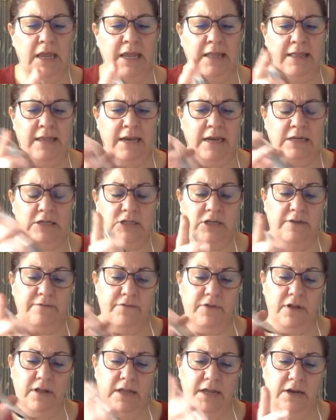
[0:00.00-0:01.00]
And then I
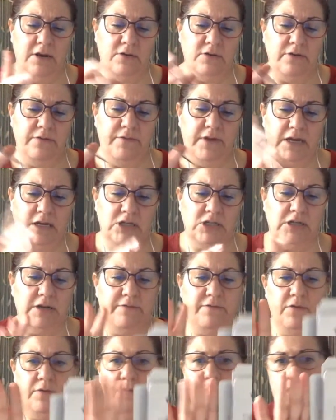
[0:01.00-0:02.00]
shuffle. I don't do Vegas
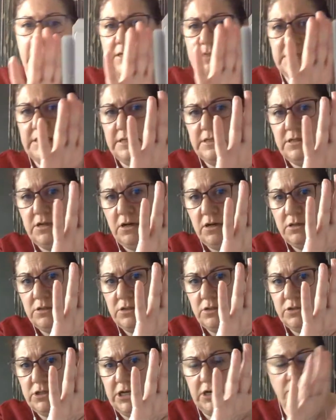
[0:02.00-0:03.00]
shuffle because these
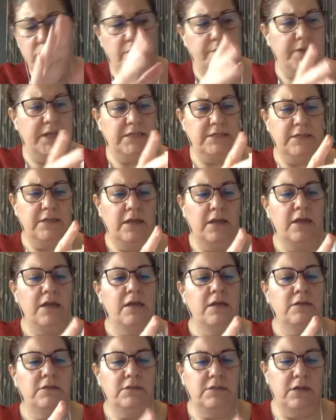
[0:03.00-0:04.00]
cards are ginormous.
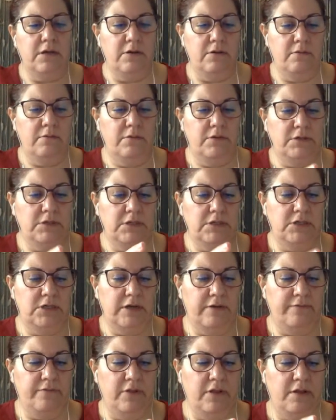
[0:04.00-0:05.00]
So we'll
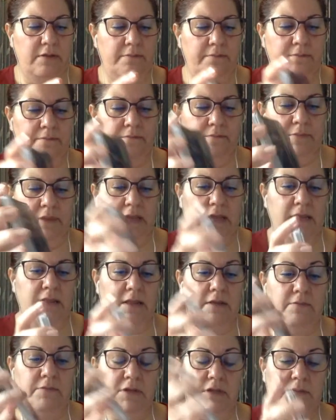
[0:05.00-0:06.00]
just shuffle them.
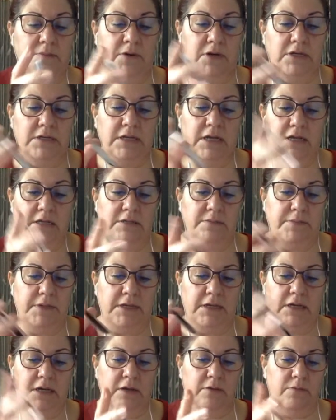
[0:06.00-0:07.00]
And then when Spirit tells
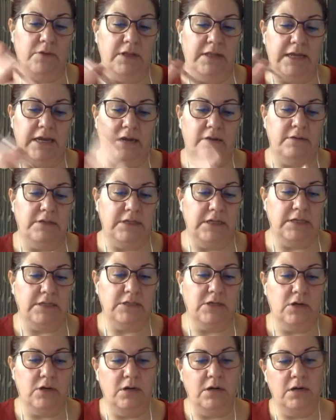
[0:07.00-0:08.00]
me good, we'll lay out
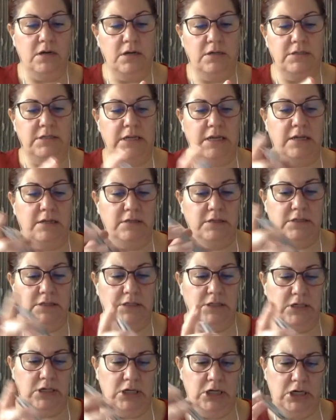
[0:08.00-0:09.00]
6 cards and
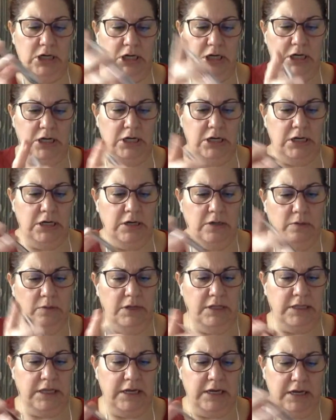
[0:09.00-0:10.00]
see
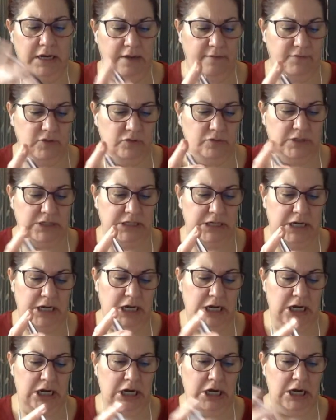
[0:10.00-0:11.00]
what they have to
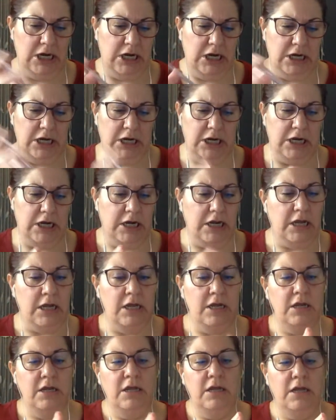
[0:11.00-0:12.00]
say.
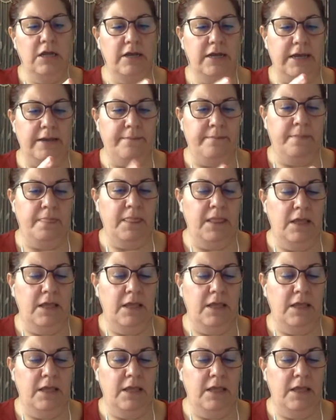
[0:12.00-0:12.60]
Okay.